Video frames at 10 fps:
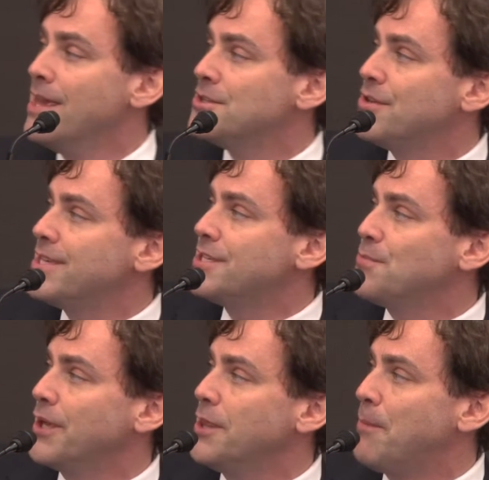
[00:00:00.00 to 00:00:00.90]
So this is
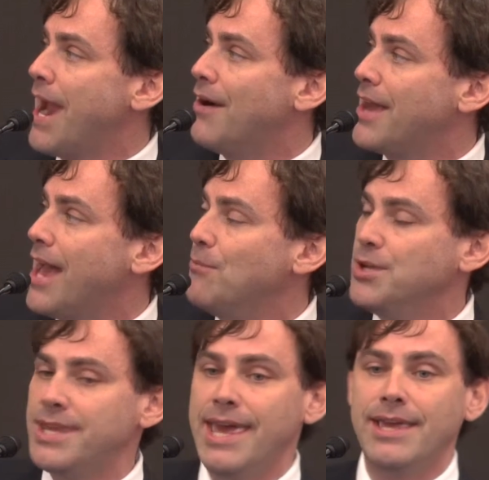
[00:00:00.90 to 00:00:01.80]
really the paradigm. We
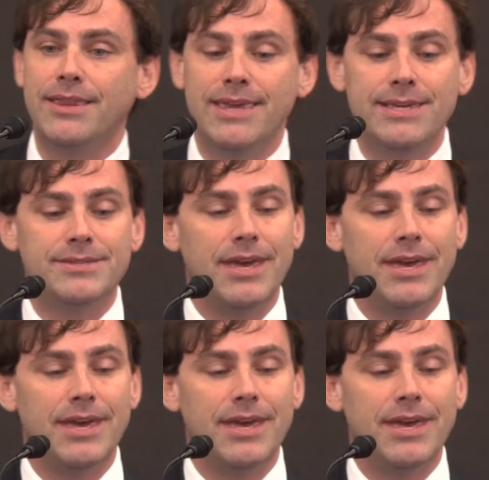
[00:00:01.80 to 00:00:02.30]
take these